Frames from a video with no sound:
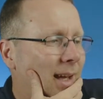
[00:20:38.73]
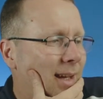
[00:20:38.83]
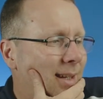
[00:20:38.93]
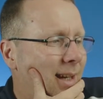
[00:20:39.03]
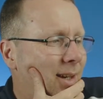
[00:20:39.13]

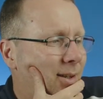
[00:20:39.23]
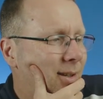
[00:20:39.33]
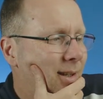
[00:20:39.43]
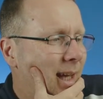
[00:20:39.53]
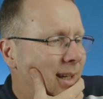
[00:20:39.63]
Now,
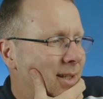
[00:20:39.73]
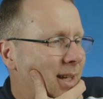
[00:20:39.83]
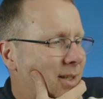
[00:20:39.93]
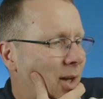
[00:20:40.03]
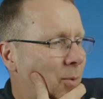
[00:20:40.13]
Ellen
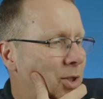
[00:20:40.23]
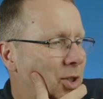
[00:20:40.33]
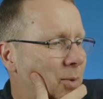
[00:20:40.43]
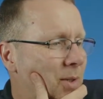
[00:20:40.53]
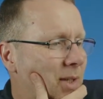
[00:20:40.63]
says, I wish
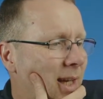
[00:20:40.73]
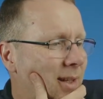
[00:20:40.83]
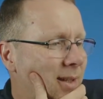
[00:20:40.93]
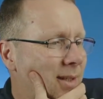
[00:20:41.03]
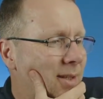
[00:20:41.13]
you would
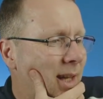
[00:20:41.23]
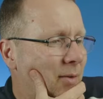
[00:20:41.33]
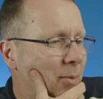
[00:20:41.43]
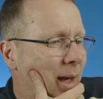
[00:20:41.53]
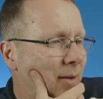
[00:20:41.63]
say this stuff
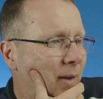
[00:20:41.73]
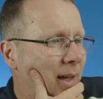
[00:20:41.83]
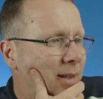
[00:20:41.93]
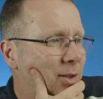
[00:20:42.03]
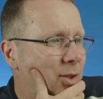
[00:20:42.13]
about
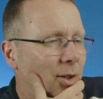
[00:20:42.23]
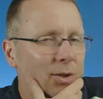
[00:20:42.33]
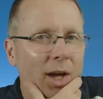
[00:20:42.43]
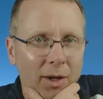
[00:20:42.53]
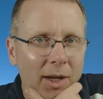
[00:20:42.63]
faith in
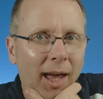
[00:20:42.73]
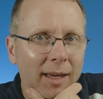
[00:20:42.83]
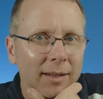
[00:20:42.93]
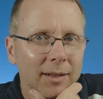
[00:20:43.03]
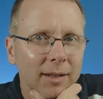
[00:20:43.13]
church.
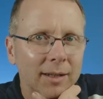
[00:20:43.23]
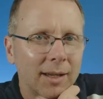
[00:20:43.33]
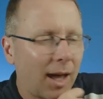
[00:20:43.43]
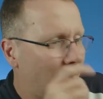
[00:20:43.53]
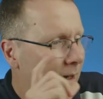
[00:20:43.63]
Okay.
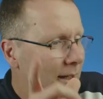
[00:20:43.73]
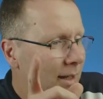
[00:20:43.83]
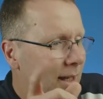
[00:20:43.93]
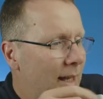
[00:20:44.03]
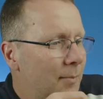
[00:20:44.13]

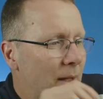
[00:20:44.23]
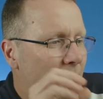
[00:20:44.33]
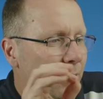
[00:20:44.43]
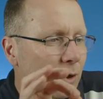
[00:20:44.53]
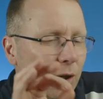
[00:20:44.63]

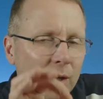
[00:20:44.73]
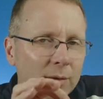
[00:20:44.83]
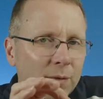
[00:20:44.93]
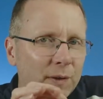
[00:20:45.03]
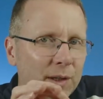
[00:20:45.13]
If you
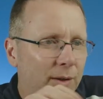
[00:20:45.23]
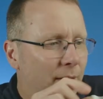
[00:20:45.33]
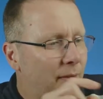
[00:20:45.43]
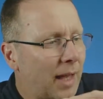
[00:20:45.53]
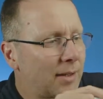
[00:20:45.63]
don't feel
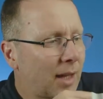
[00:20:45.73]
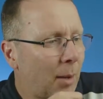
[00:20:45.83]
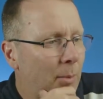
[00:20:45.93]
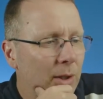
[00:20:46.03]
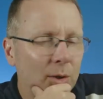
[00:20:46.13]
that that's
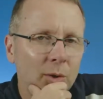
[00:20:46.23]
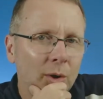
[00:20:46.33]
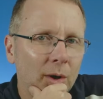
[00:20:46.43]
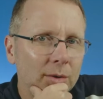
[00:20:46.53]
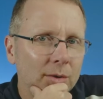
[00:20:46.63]
coming
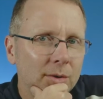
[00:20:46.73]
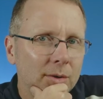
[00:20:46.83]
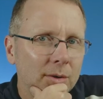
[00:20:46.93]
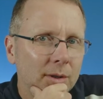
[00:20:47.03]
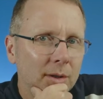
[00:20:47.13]
across,
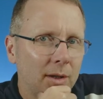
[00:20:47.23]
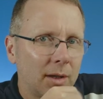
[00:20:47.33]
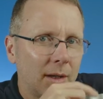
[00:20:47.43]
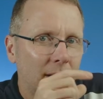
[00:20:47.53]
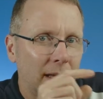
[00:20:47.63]

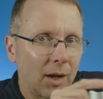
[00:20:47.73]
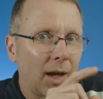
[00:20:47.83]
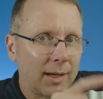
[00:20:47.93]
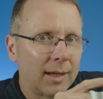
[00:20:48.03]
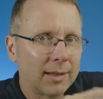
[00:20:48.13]
then
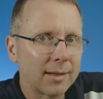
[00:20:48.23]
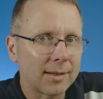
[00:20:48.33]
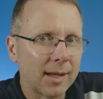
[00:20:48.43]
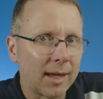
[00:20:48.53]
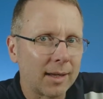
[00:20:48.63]
I need to
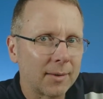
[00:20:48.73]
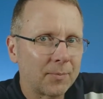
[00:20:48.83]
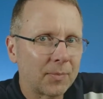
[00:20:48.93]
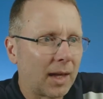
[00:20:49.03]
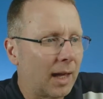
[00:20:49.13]
say it.
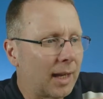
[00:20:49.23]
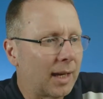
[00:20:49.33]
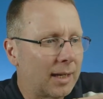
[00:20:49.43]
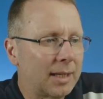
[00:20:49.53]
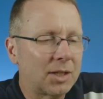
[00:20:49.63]
And
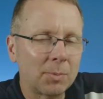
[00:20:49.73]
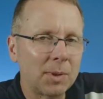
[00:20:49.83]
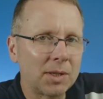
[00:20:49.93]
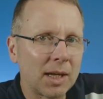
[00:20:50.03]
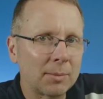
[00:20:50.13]
that needs to be
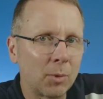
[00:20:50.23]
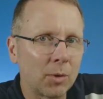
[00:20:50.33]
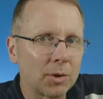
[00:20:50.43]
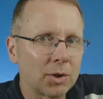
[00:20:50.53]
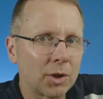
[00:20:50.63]
said
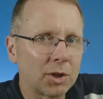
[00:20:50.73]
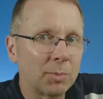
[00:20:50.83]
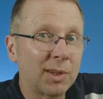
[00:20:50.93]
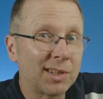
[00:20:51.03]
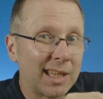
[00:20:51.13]
more at church,
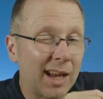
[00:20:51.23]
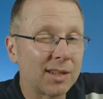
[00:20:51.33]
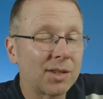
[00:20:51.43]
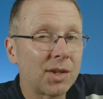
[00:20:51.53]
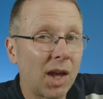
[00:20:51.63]
because there are
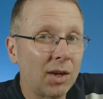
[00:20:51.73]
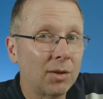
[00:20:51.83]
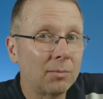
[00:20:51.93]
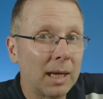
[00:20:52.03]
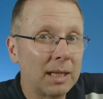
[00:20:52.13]
so
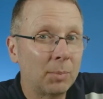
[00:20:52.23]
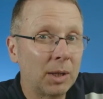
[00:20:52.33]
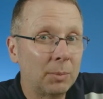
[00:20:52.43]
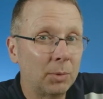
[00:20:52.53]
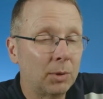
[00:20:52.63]
many
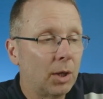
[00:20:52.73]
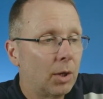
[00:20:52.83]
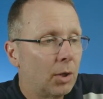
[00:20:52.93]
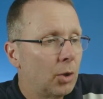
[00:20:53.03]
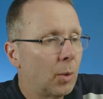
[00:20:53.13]
people
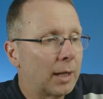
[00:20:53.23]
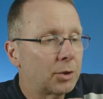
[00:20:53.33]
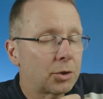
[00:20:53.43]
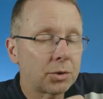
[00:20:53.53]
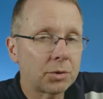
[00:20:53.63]
who are
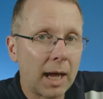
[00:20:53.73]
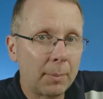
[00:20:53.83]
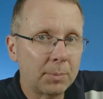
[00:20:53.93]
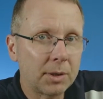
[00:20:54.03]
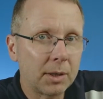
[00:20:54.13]

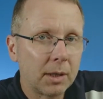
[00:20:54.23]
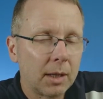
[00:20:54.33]
trapped